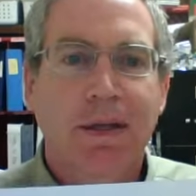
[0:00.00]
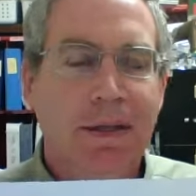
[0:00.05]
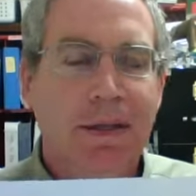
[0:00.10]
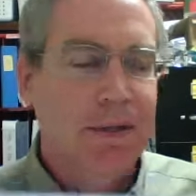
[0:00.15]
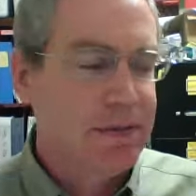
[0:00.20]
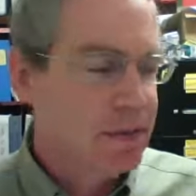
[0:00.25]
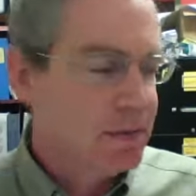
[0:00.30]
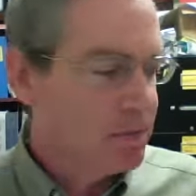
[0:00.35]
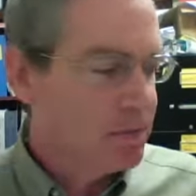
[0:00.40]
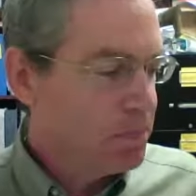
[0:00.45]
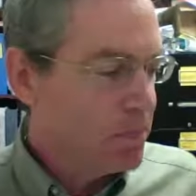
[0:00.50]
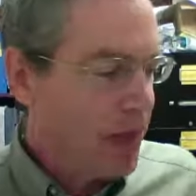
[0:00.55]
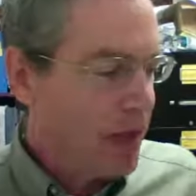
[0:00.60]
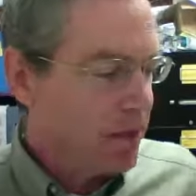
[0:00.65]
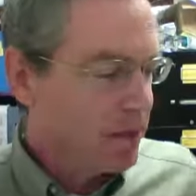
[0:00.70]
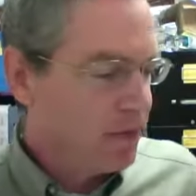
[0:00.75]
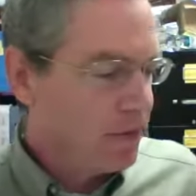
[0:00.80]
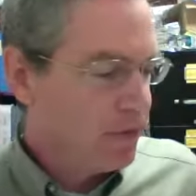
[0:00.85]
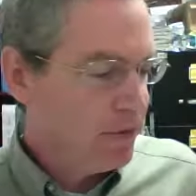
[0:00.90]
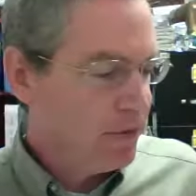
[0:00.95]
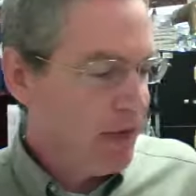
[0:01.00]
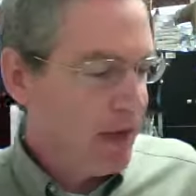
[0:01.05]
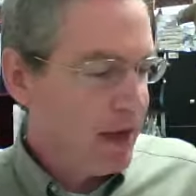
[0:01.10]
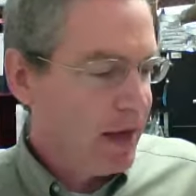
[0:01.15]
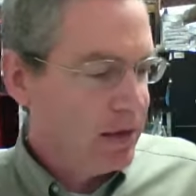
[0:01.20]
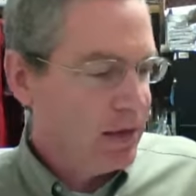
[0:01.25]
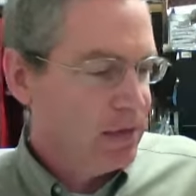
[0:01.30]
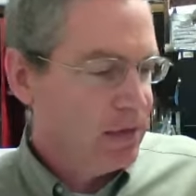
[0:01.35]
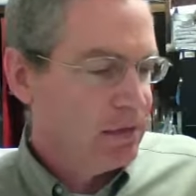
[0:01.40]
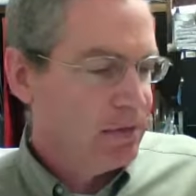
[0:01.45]
This is math
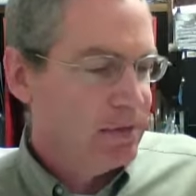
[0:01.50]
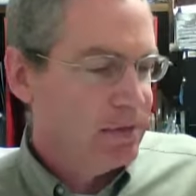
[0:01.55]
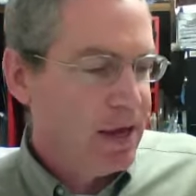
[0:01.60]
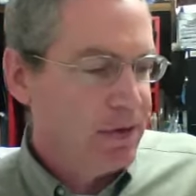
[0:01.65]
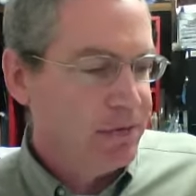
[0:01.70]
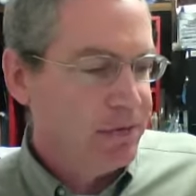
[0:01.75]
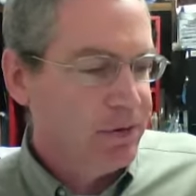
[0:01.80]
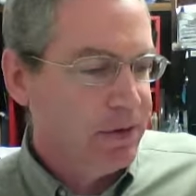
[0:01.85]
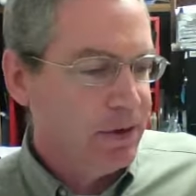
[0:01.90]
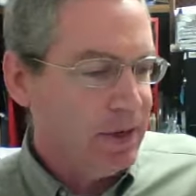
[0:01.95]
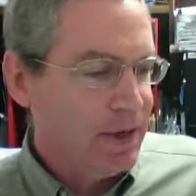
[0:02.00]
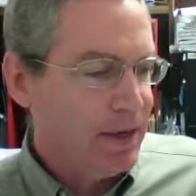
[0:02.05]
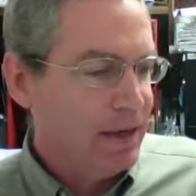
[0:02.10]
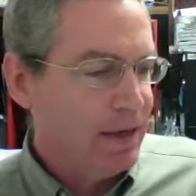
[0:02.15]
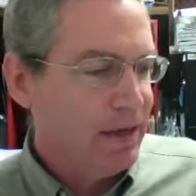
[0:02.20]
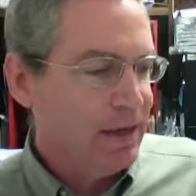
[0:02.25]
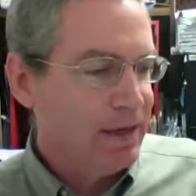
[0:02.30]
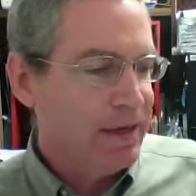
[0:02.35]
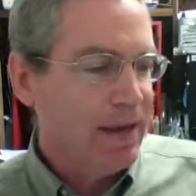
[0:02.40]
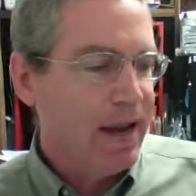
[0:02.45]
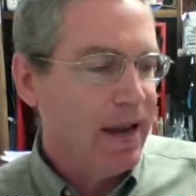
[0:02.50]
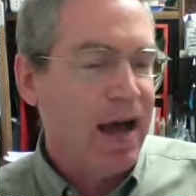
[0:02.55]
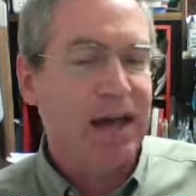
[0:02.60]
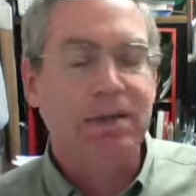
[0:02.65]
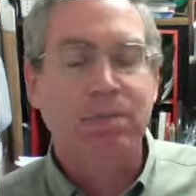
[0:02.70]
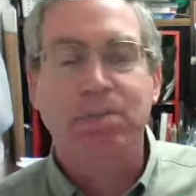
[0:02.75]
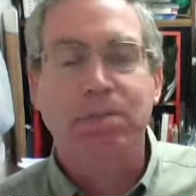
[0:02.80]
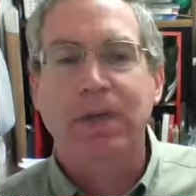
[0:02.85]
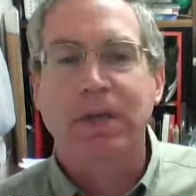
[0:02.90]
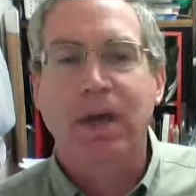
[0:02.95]
that is definitely
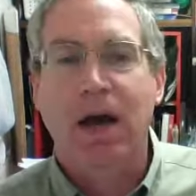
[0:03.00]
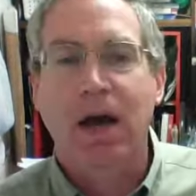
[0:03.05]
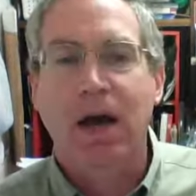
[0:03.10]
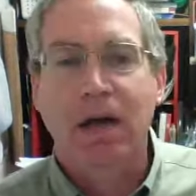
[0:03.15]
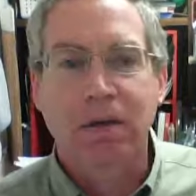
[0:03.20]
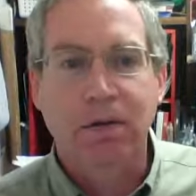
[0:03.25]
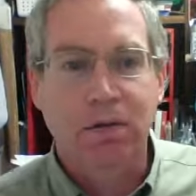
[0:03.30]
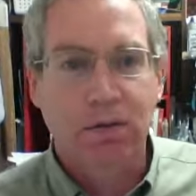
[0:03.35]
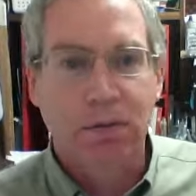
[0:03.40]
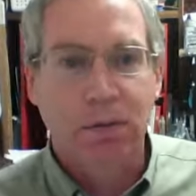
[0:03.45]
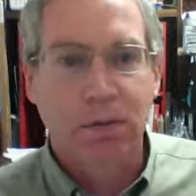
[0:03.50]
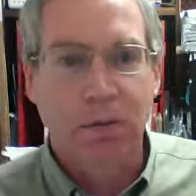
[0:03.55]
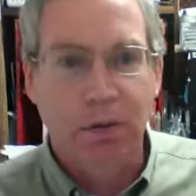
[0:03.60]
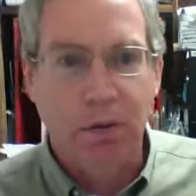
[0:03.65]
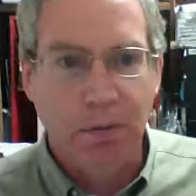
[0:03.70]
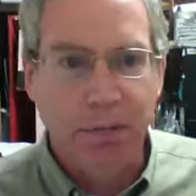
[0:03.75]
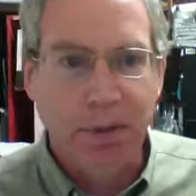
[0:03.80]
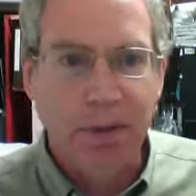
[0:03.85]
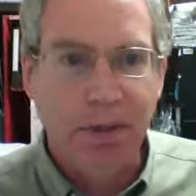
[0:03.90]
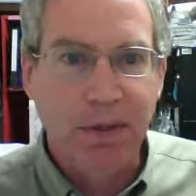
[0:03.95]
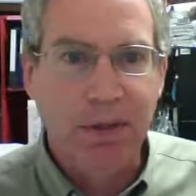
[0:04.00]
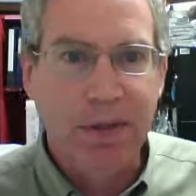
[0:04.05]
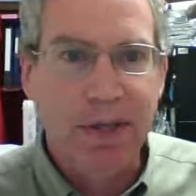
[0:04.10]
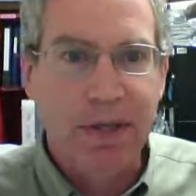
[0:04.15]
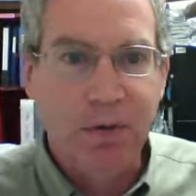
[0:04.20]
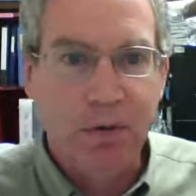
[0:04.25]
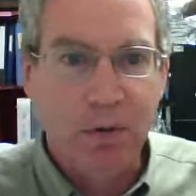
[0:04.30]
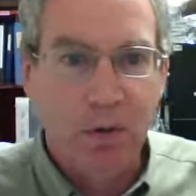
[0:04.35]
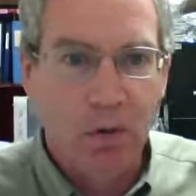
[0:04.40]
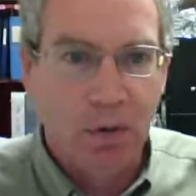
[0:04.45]
not beyond your ability.
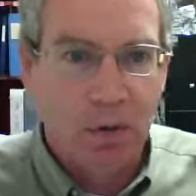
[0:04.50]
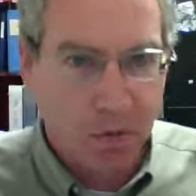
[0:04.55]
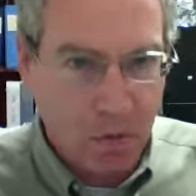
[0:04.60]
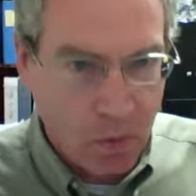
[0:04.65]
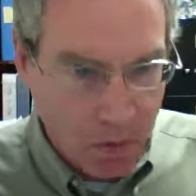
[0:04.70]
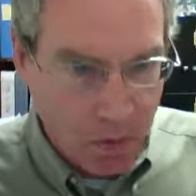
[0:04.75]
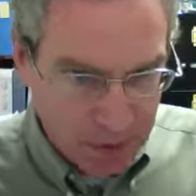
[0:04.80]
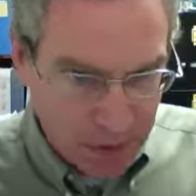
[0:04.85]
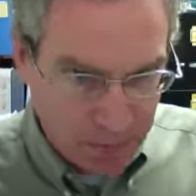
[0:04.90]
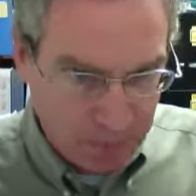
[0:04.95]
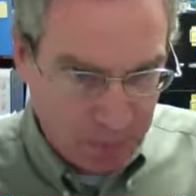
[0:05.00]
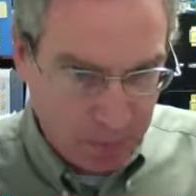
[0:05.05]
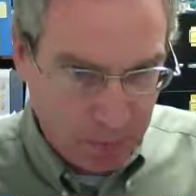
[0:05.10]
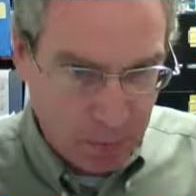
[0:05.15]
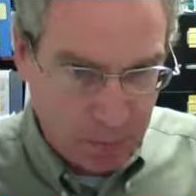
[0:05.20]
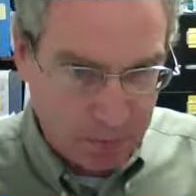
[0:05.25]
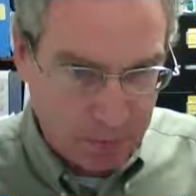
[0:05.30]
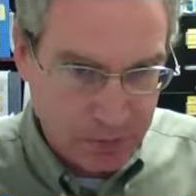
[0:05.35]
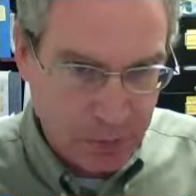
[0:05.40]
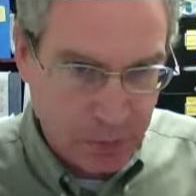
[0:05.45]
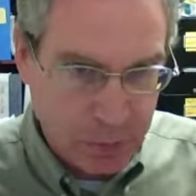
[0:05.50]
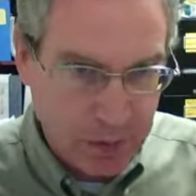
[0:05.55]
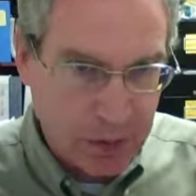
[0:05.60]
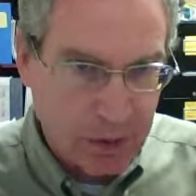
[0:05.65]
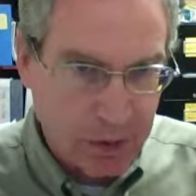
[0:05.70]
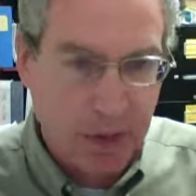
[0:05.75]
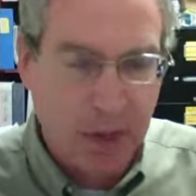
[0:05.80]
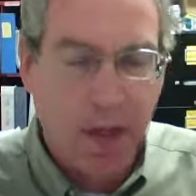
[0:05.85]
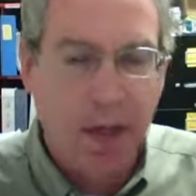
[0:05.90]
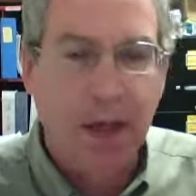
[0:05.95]
You're quite capable of doing
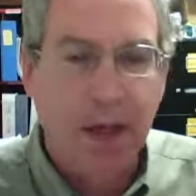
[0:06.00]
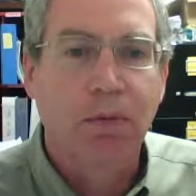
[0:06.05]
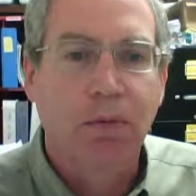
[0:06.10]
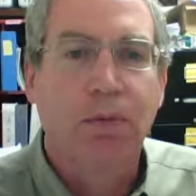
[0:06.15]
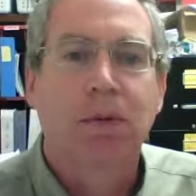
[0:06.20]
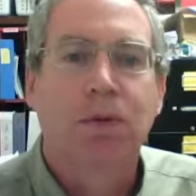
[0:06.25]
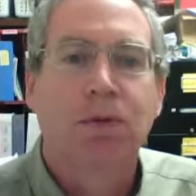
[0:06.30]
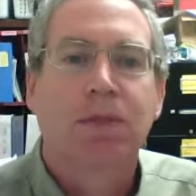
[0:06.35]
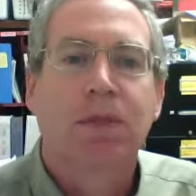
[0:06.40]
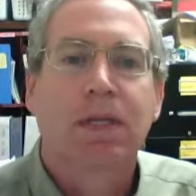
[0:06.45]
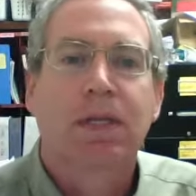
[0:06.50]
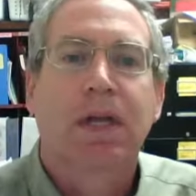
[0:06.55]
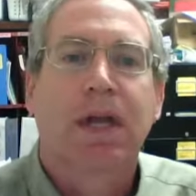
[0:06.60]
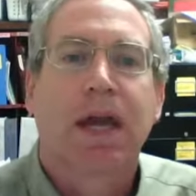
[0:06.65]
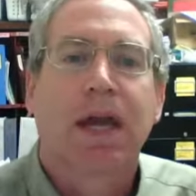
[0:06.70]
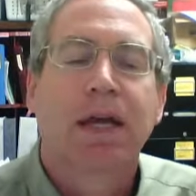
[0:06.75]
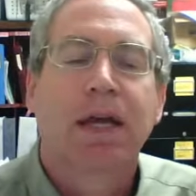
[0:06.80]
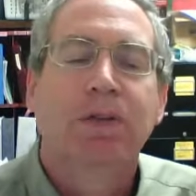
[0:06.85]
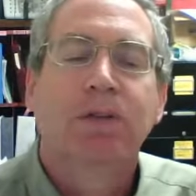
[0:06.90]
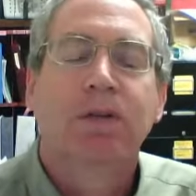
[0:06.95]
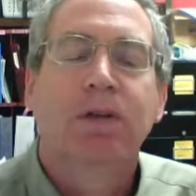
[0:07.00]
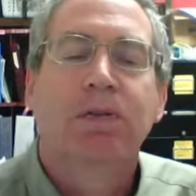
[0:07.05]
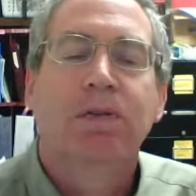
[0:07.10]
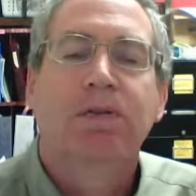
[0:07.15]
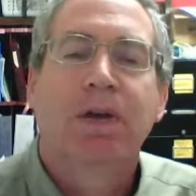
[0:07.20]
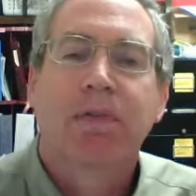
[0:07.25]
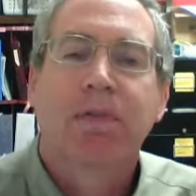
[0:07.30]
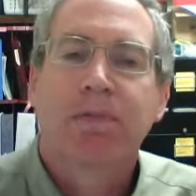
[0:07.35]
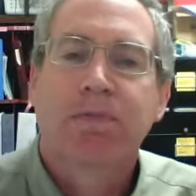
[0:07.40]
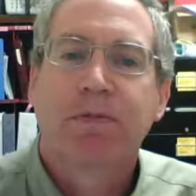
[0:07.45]
it. And when you see the answer,
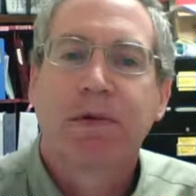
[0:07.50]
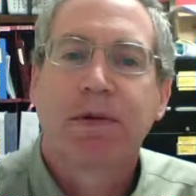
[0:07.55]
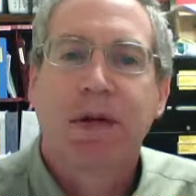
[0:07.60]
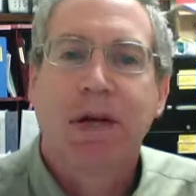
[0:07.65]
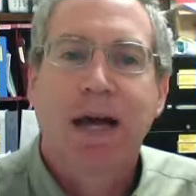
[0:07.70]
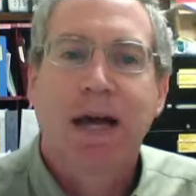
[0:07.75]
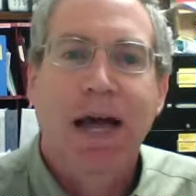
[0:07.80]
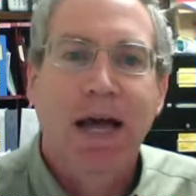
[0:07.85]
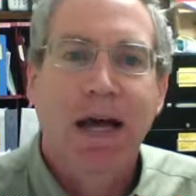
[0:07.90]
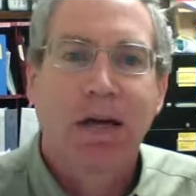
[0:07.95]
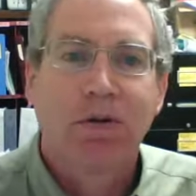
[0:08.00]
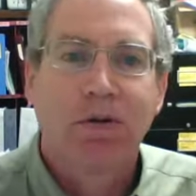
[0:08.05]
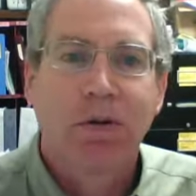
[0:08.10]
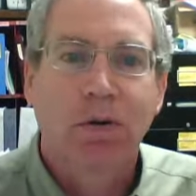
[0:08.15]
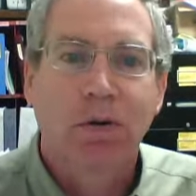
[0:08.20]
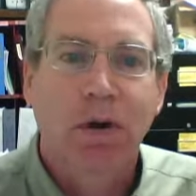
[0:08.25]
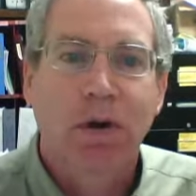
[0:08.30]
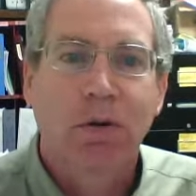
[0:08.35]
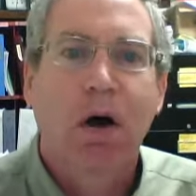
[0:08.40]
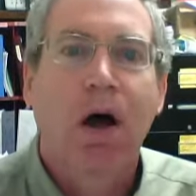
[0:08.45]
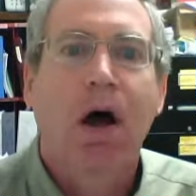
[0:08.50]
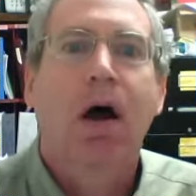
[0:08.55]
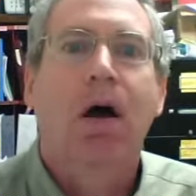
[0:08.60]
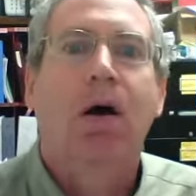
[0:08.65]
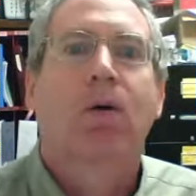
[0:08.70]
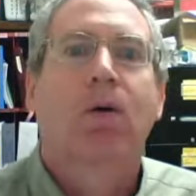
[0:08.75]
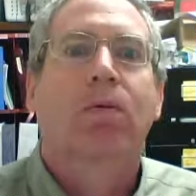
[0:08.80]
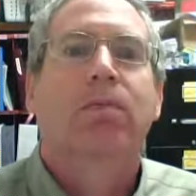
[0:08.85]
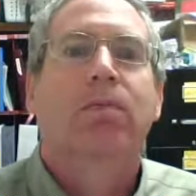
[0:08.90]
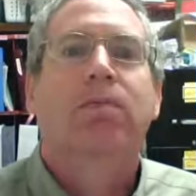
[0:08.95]
if you haven't figured it out, you'll go,
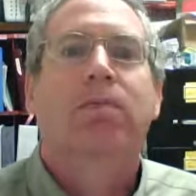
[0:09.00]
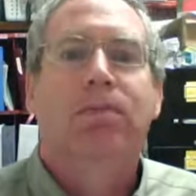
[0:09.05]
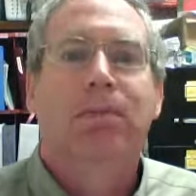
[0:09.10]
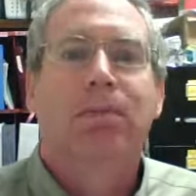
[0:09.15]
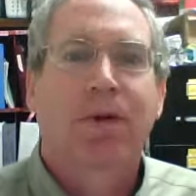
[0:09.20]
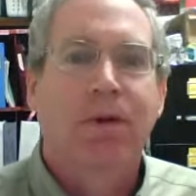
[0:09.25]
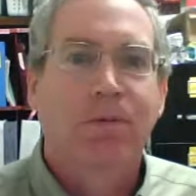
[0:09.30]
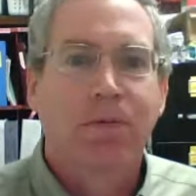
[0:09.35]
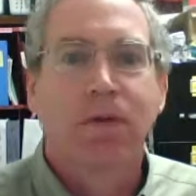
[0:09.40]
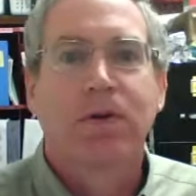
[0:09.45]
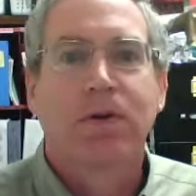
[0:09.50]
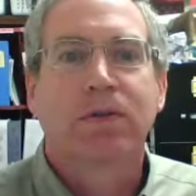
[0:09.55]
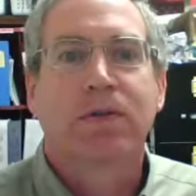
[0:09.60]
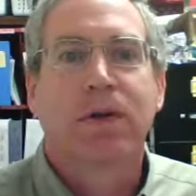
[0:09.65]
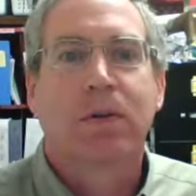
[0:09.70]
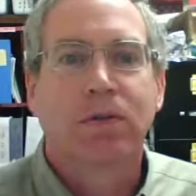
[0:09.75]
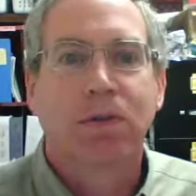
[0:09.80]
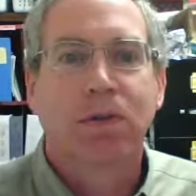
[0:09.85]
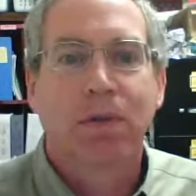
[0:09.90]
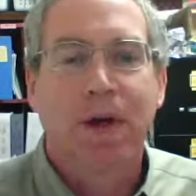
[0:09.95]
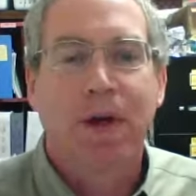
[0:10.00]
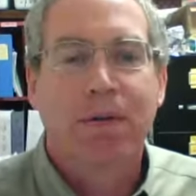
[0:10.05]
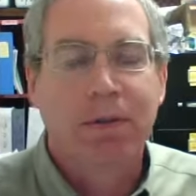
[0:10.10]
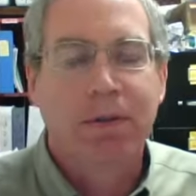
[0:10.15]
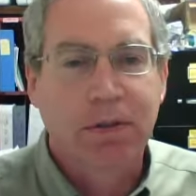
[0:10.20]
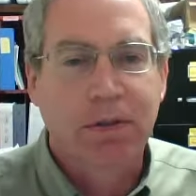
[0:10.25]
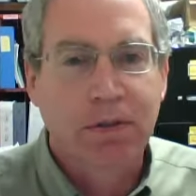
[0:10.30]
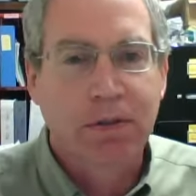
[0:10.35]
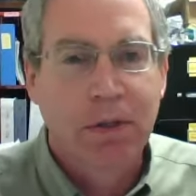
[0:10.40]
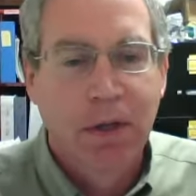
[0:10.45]
oh, of course, that was so
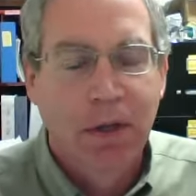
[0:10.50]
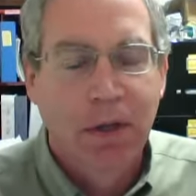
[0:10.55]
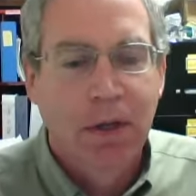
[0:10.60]
obvious.